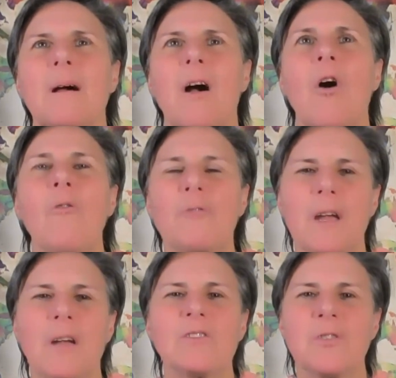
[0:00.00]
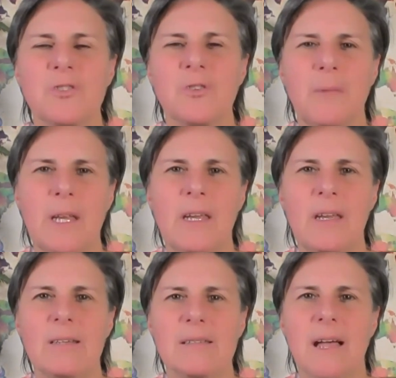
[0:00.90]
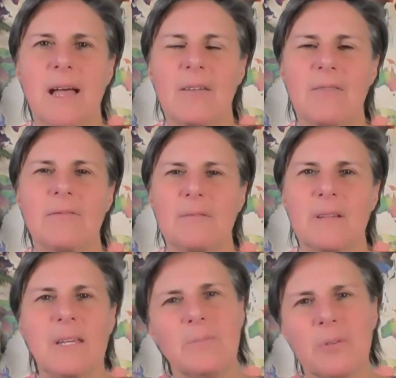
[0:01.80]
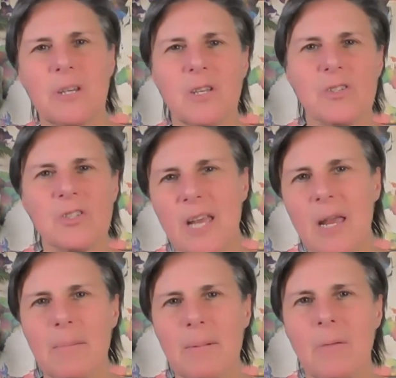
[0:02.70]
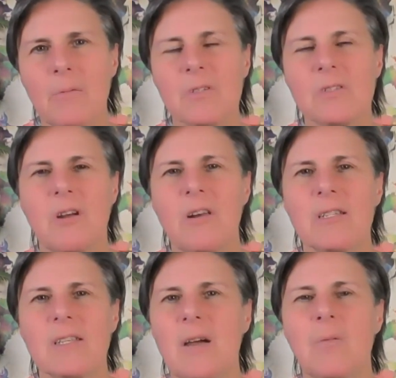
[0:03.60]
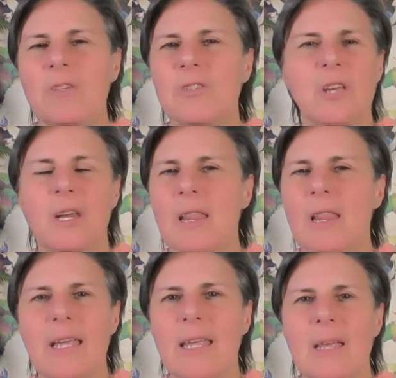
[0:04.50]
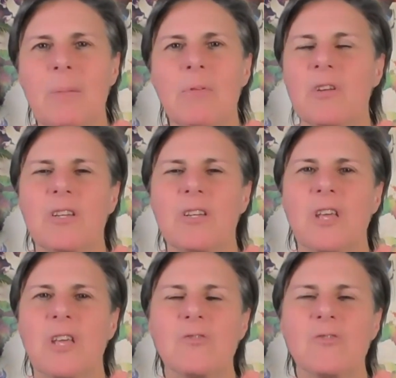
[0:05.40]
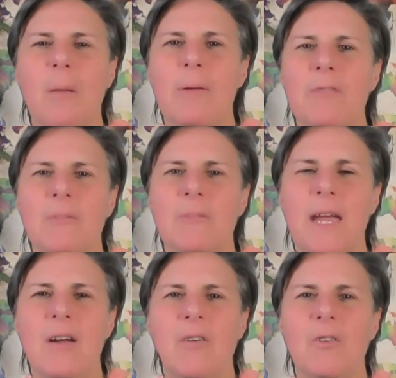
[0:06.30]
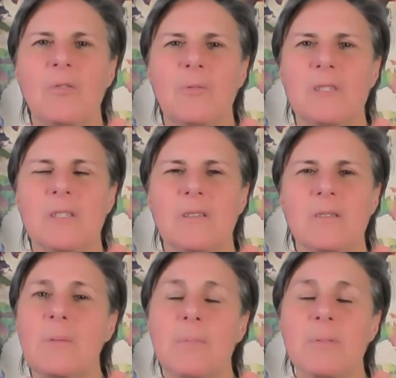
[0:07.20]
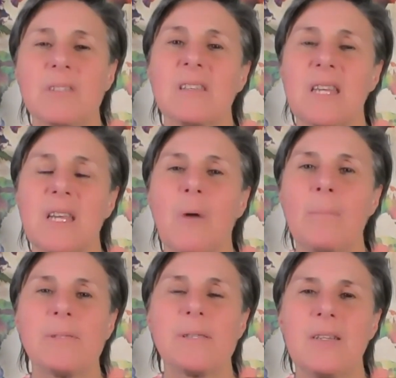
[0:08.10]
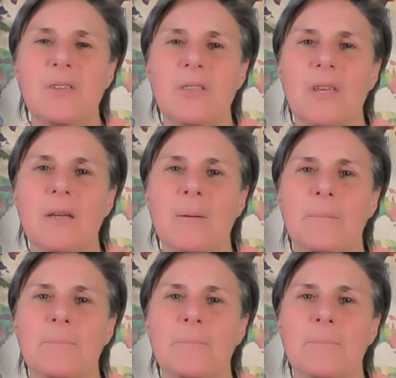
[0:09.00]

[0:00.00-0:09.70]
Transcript: hopefully our social media is kind of in pretty good shape and we're starting to are we just going to like people are going to just going to drop in from there or do we still do people still need a website do you think